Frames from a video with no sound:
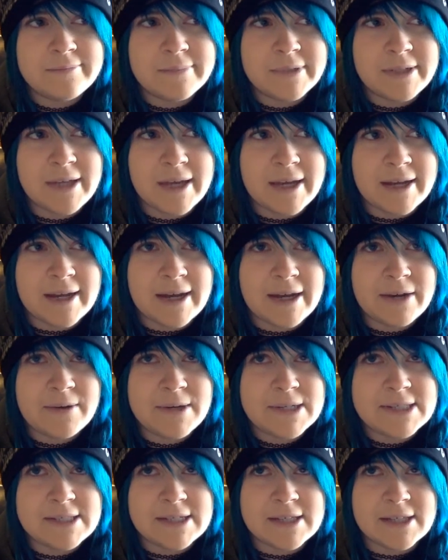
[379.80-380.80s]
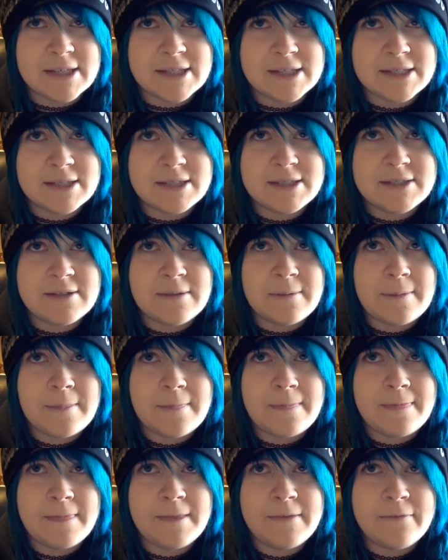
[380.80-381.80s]
again, how do I say this?
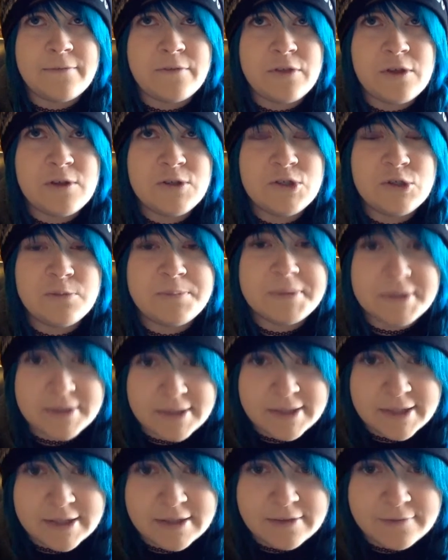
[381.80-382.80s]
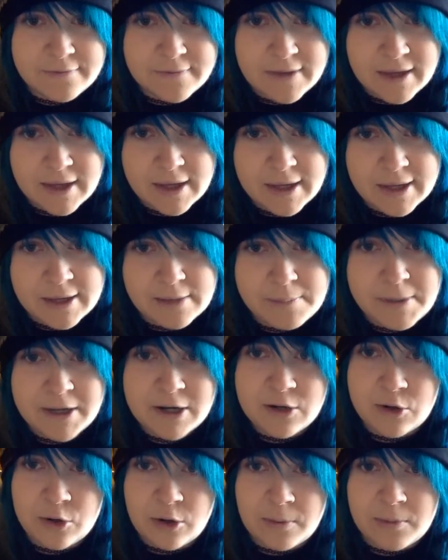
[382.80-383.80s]
For those who believe in the
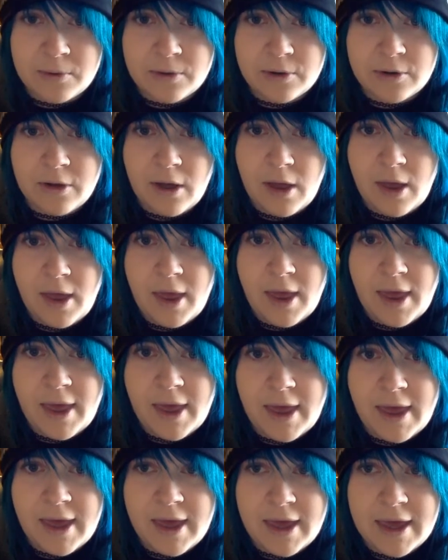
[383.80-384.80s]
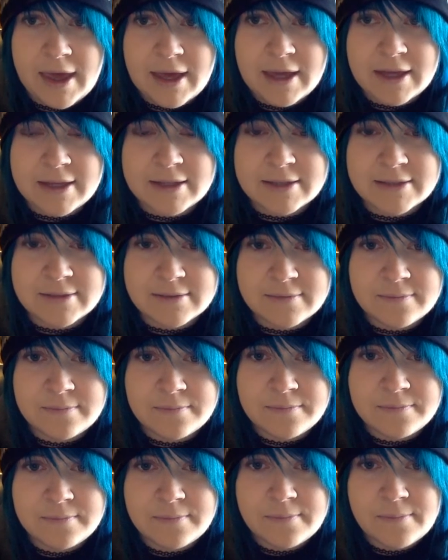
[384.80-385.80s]
paranormal and
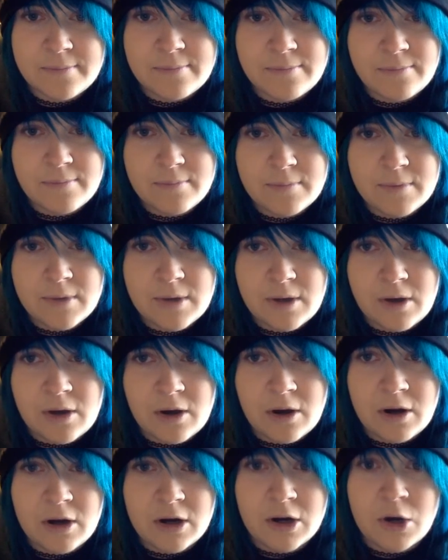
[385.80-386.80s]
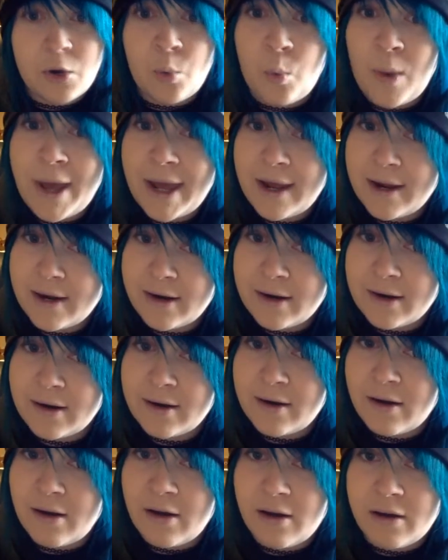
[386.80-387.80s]
are
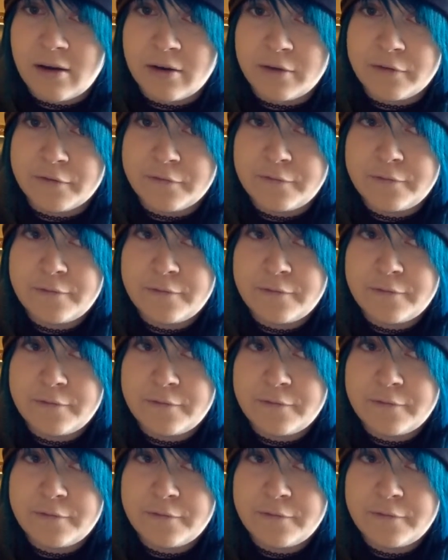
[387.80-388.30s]
aware of